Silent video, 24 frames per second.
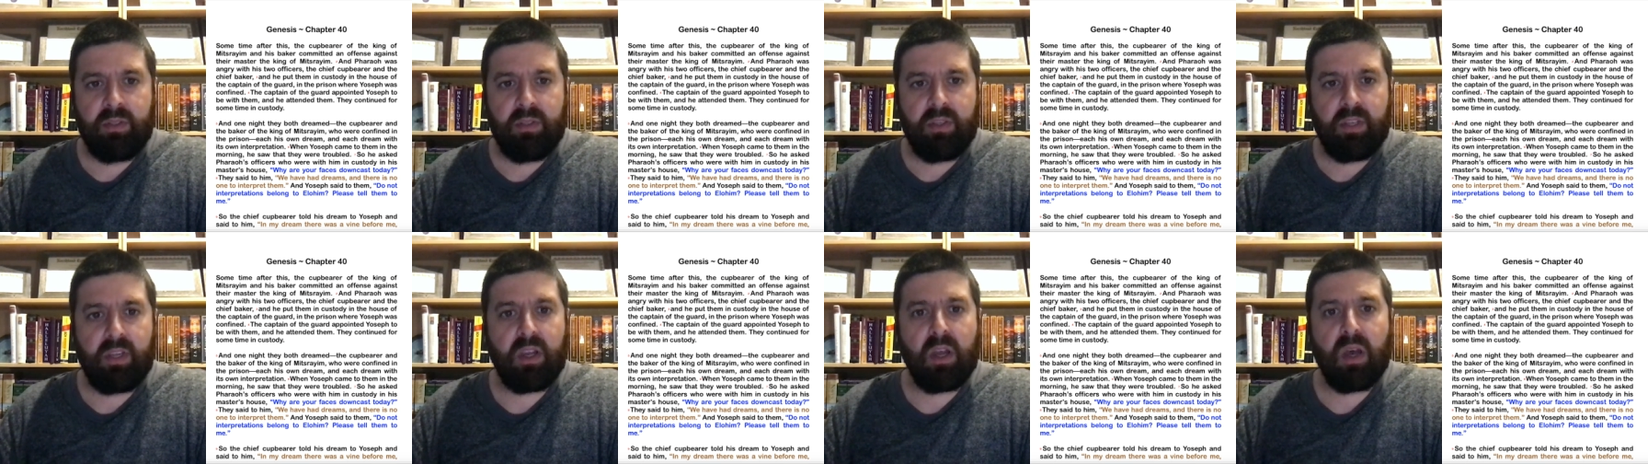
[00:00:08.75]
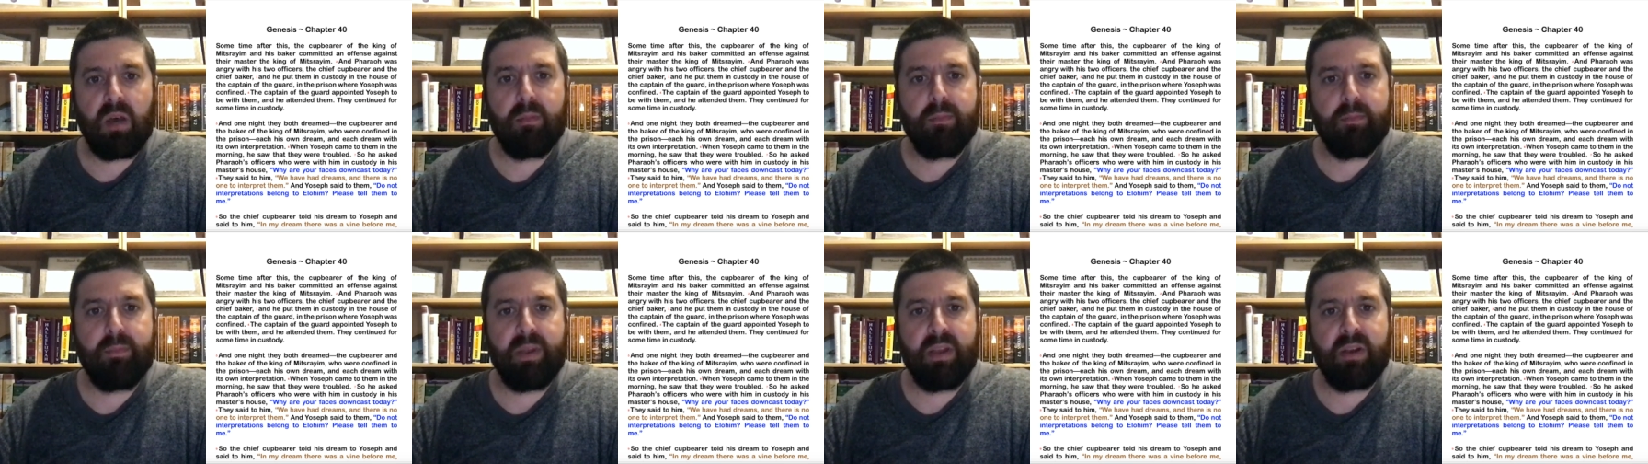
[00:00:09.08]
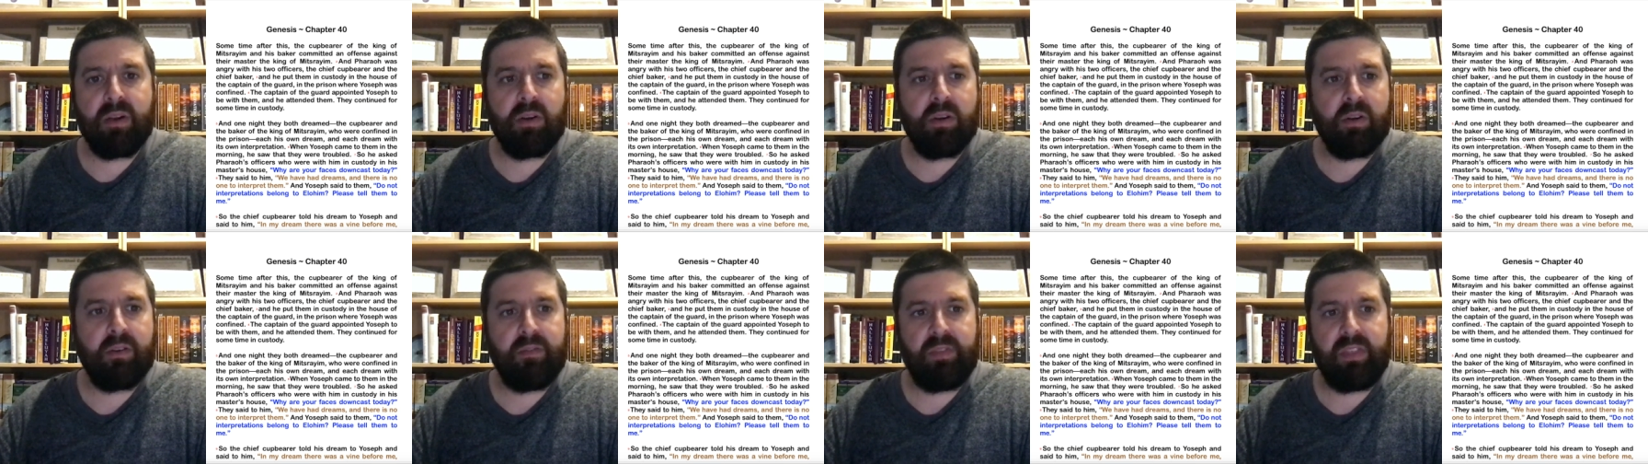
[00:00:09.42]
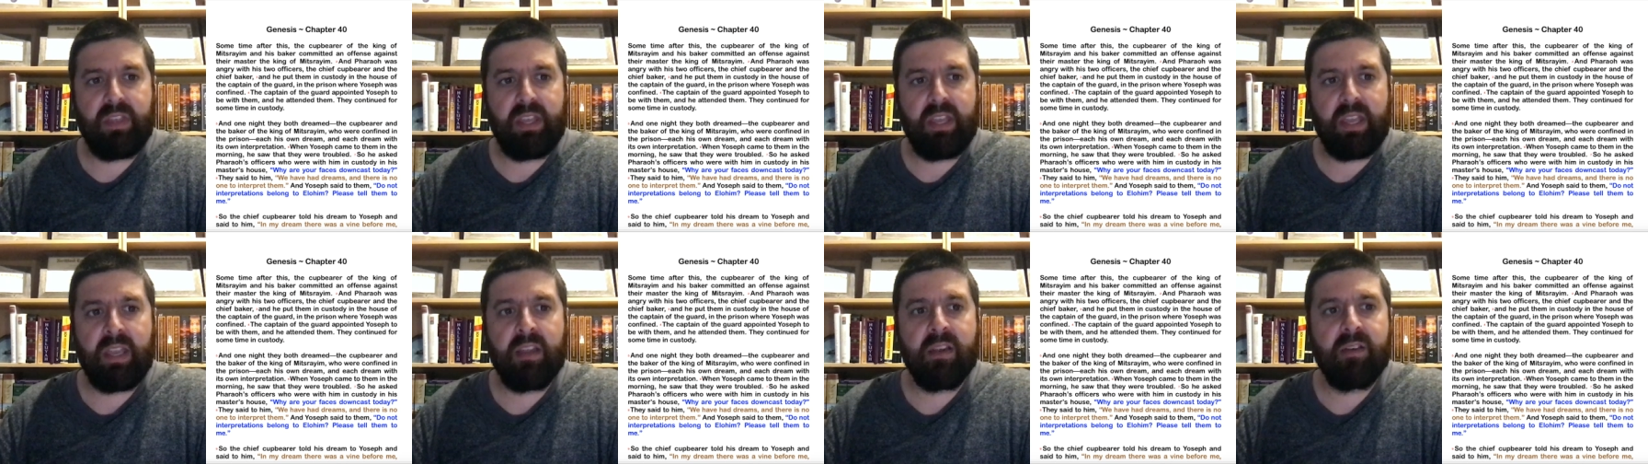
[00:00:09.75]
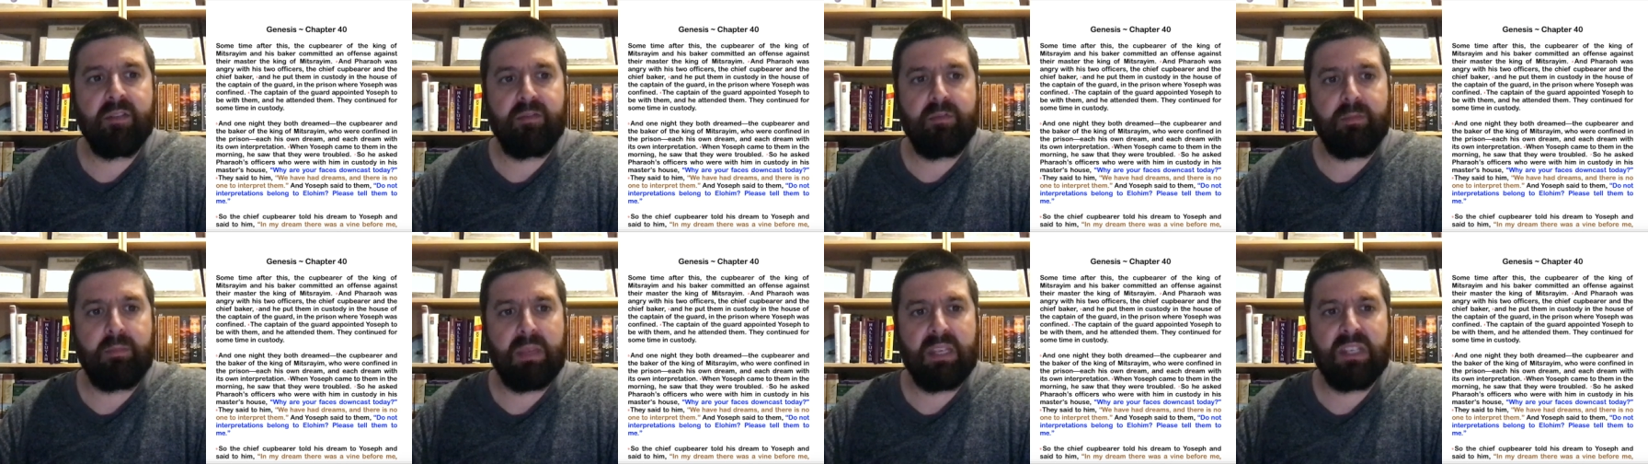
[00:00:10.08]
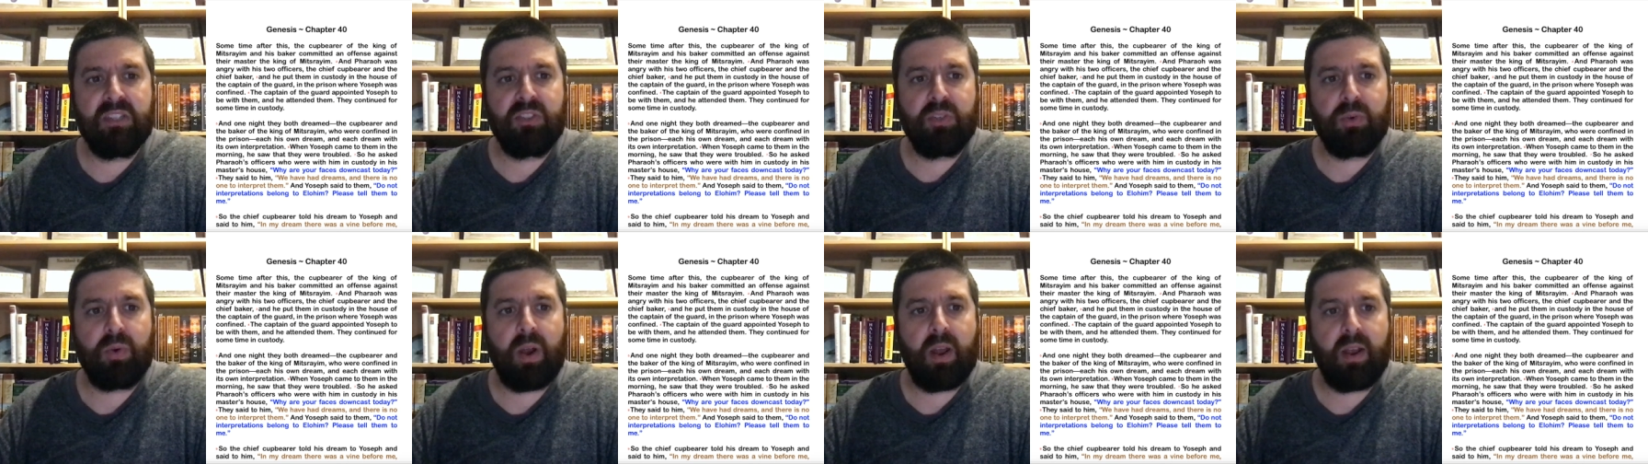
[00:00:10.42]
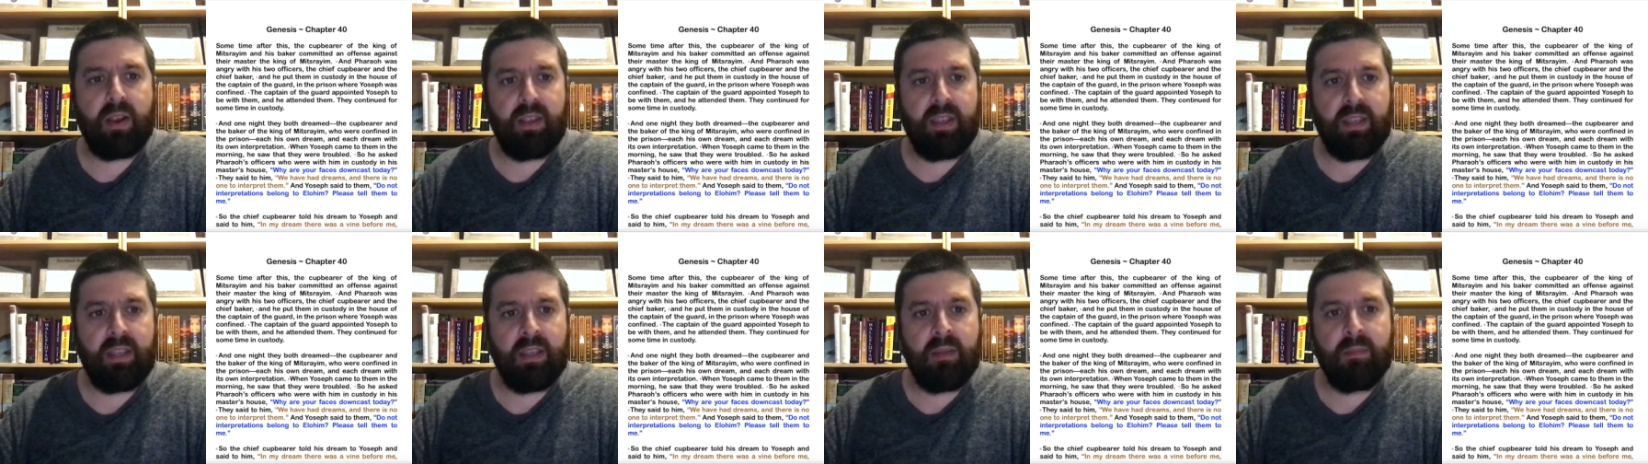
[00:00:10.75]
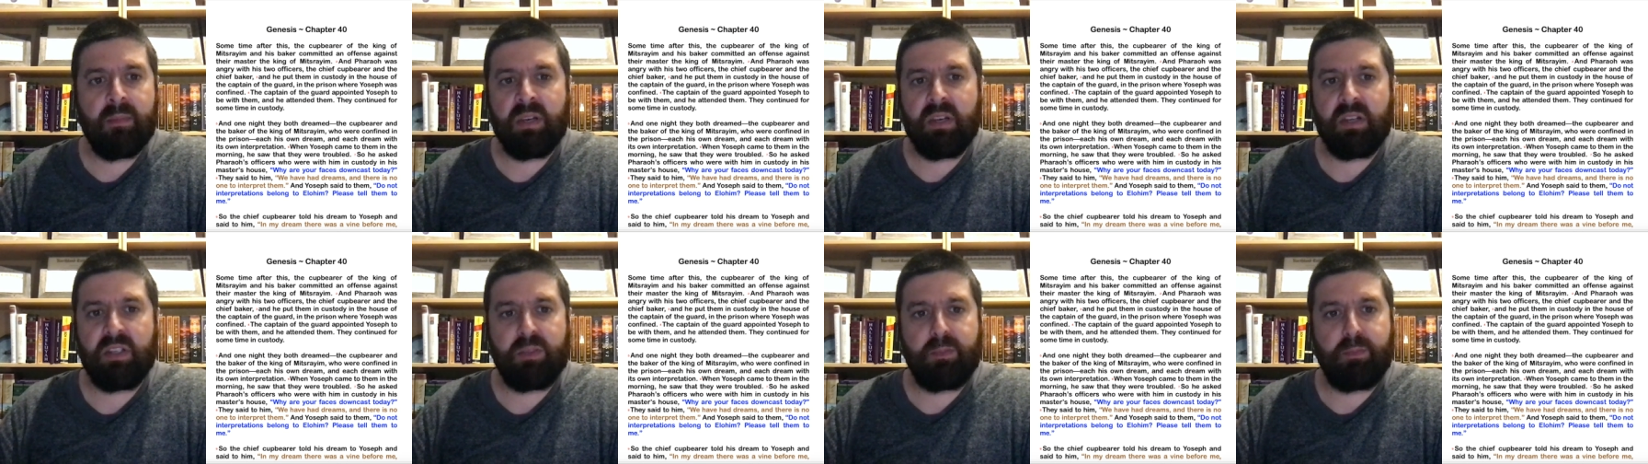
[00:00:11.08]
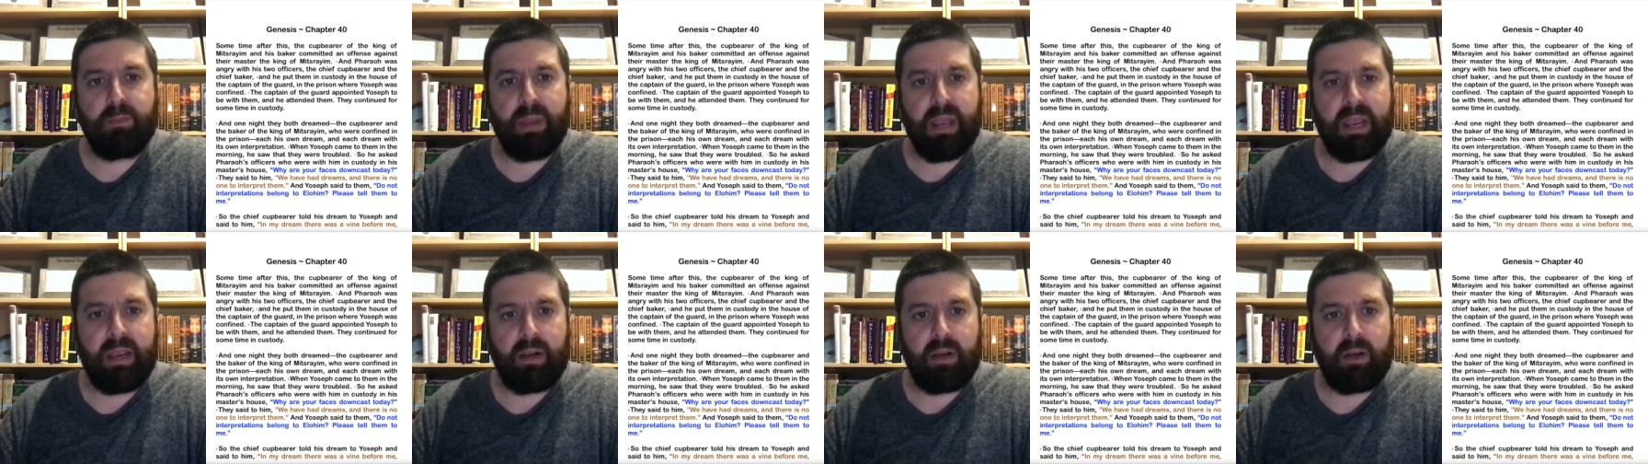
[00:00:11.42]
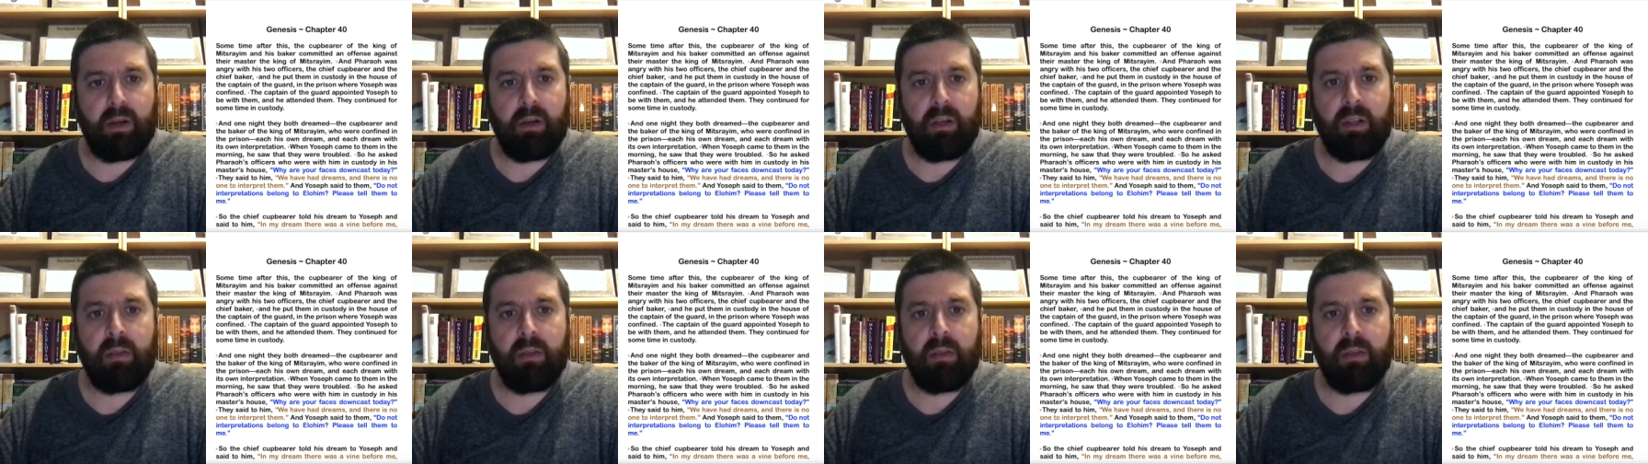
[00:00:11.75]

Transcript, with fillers: the cupbearer of the king of Mitsrayim and his baker